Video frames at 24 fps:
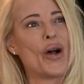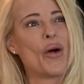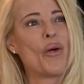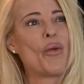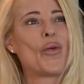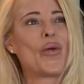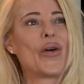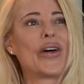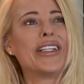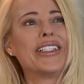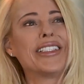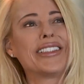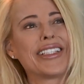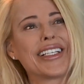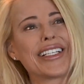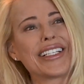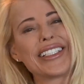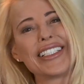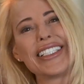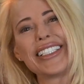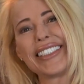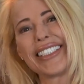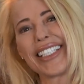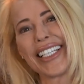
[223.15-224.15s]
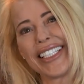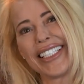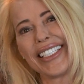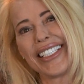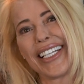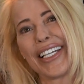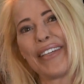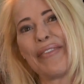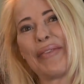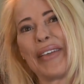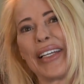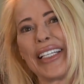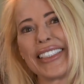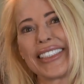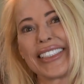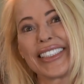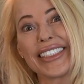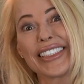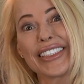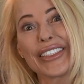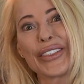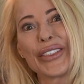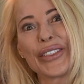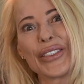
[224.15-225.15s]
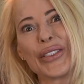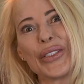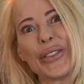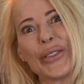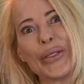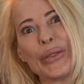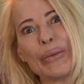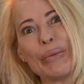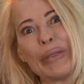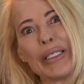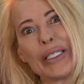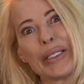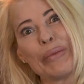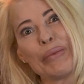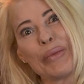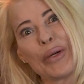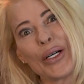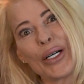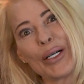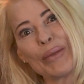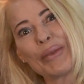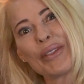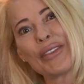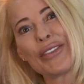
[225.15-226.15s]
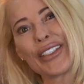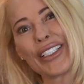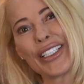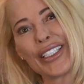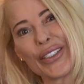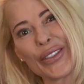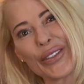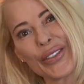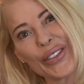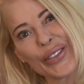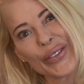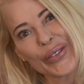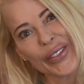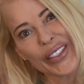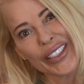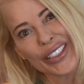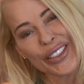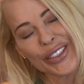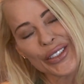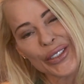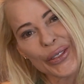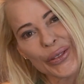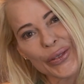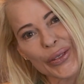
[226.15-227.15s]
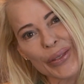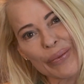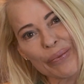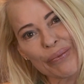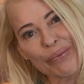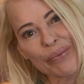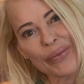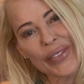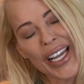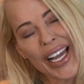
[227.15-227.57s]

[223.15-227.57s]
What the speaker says: what it's like on a day-to-day basis to be a mom of 120 children.